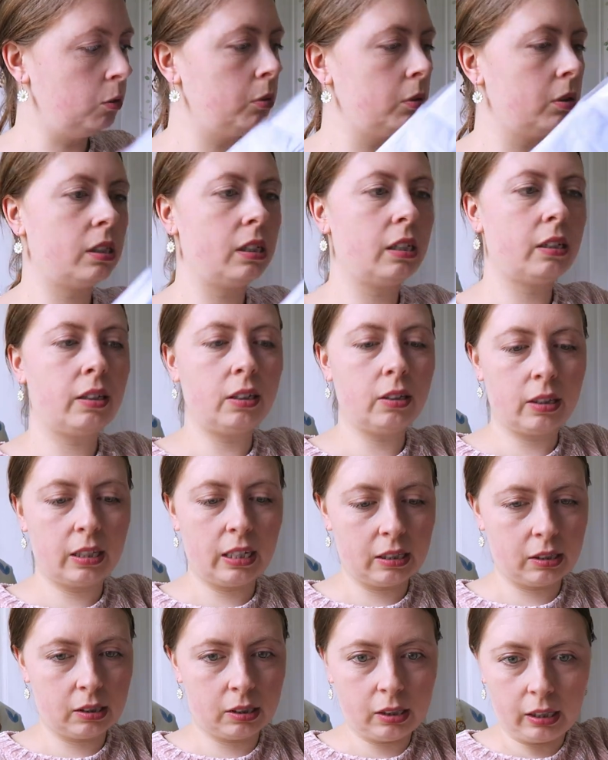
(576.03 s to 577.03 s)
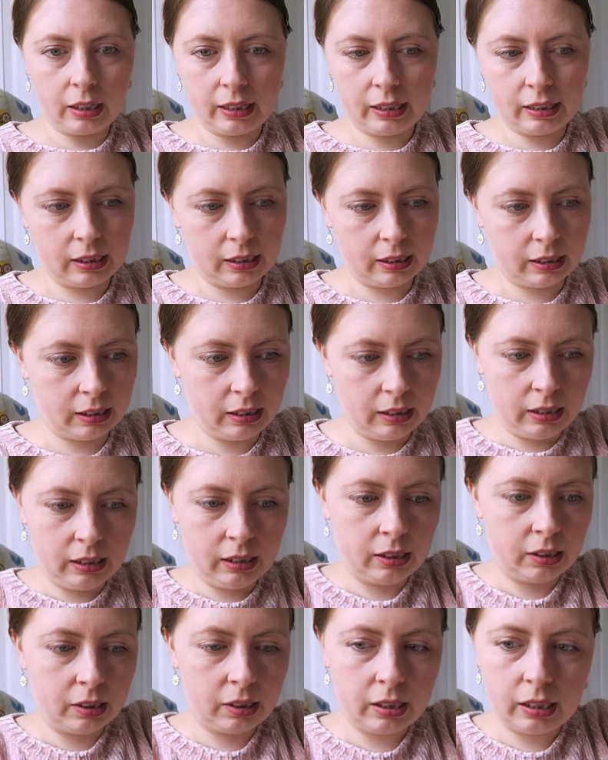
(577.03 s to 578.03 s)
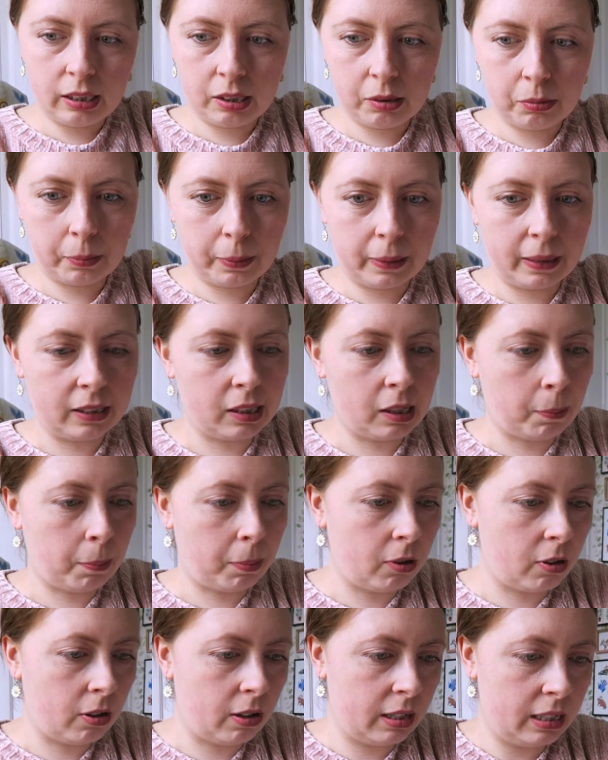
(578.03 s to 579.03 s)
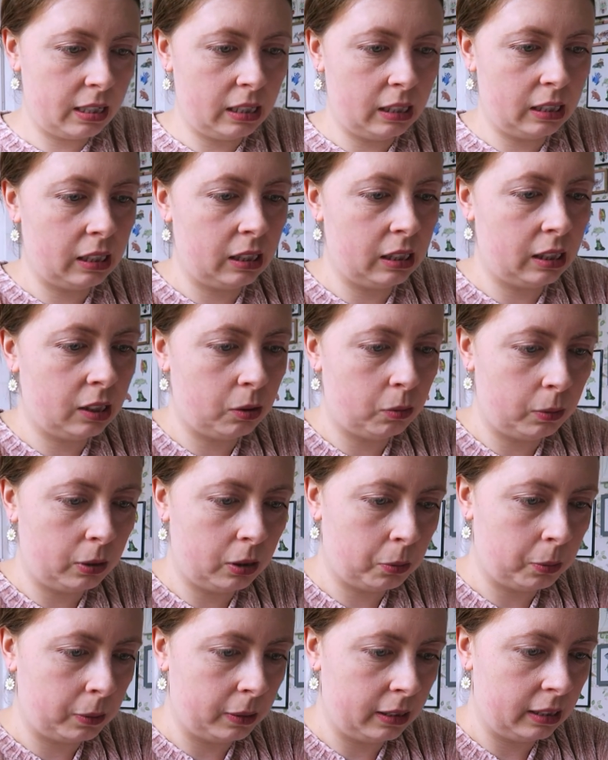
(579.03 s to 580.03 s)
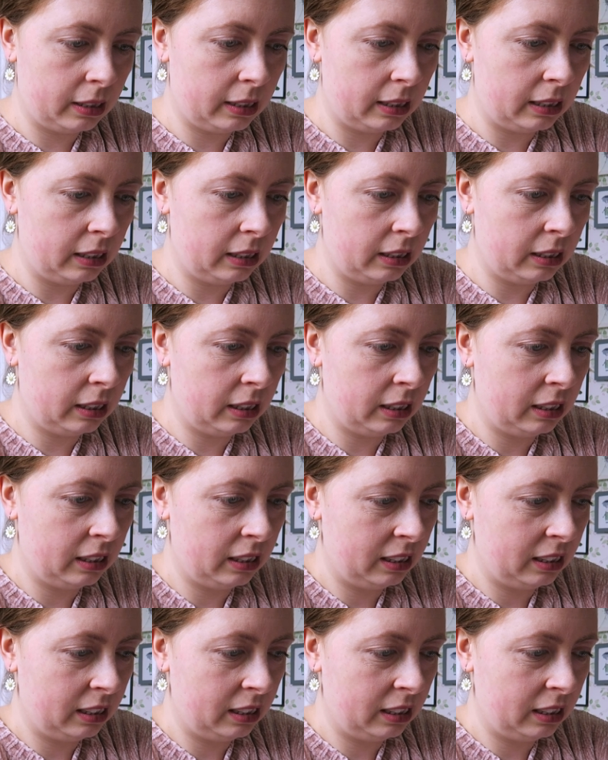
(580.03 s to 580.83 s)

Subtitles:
Oh, there's nothing on the outside. So this will be a surprise as to which one this is.